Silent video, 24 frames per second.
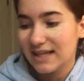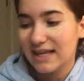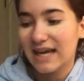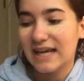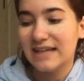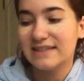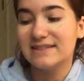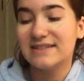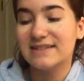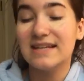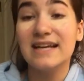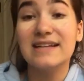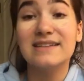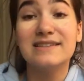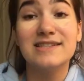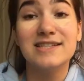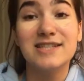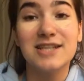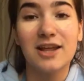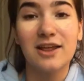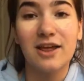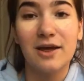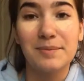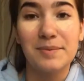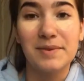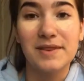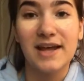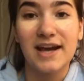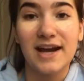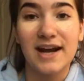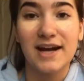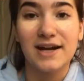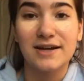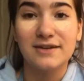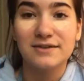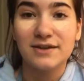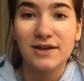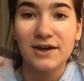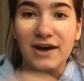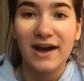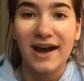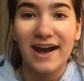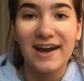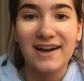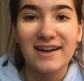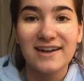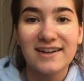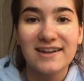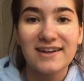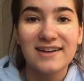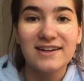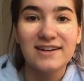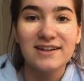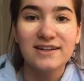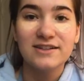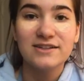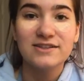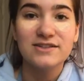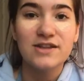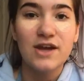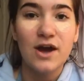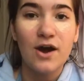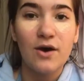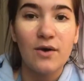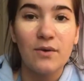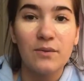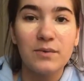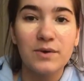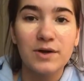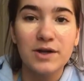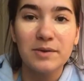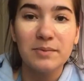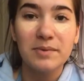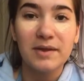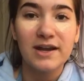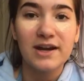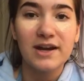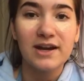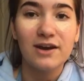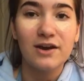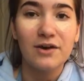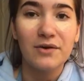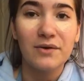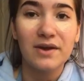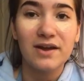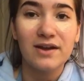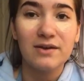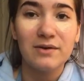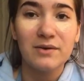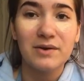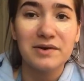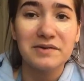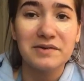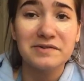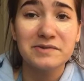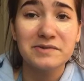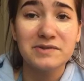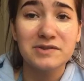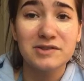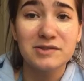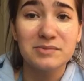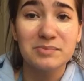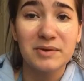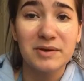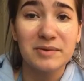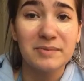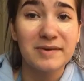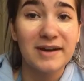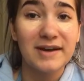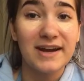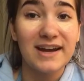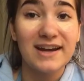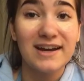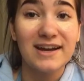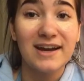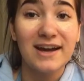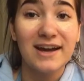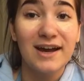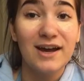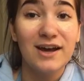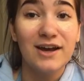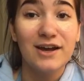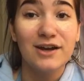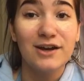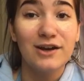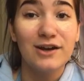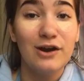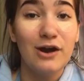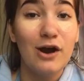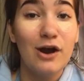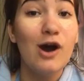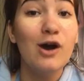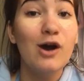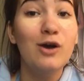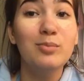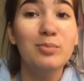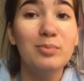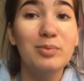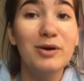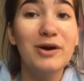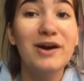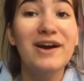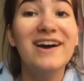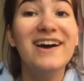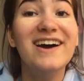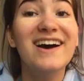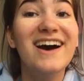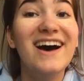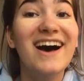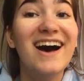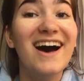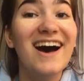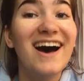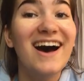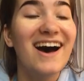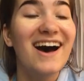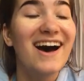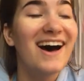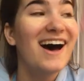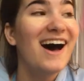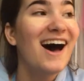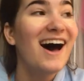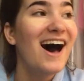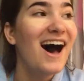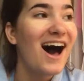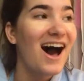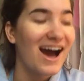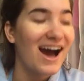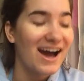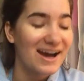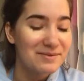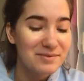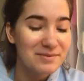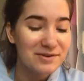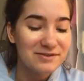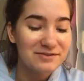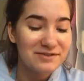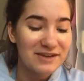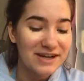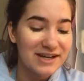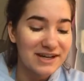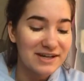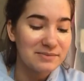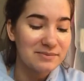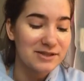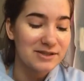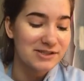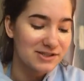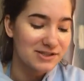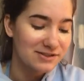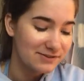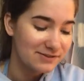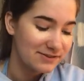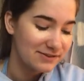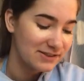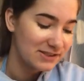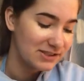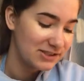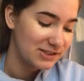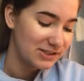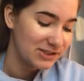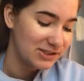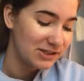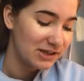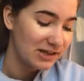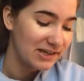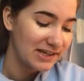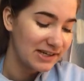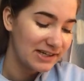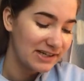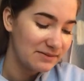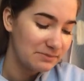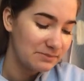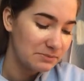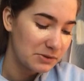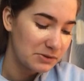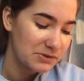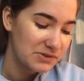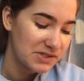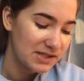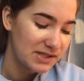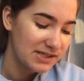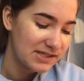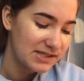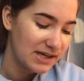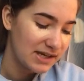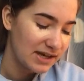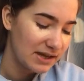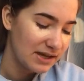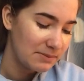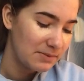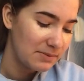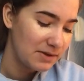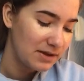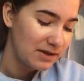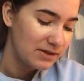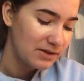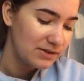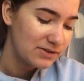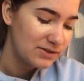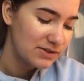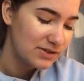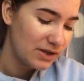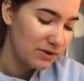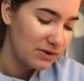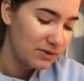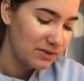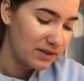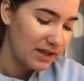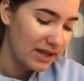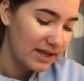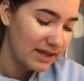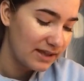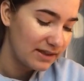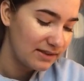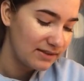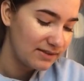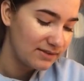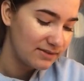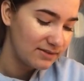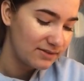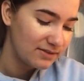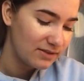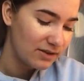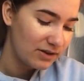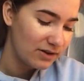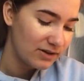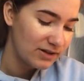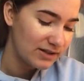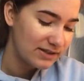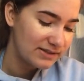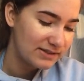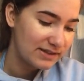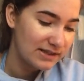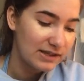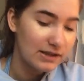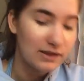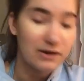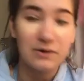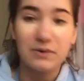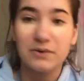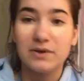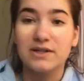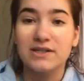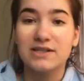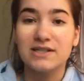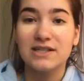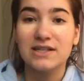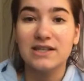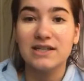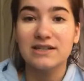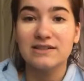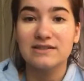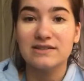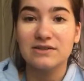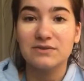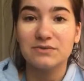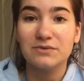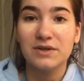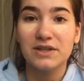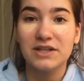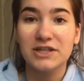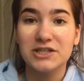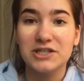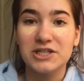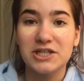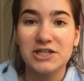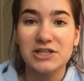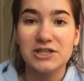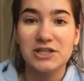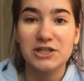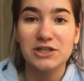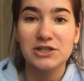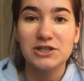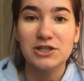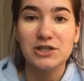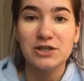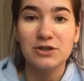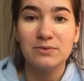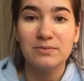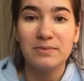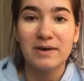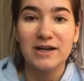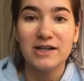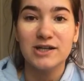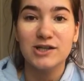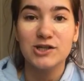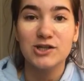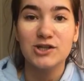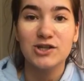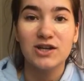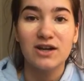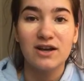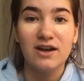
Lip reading: it's still up in the air. Okay. So, were you planning on going anywhere for spring break? Nope. I'm a very much of a shut-in most of the time. So, like, honestly, the quarantine isn't really changing too much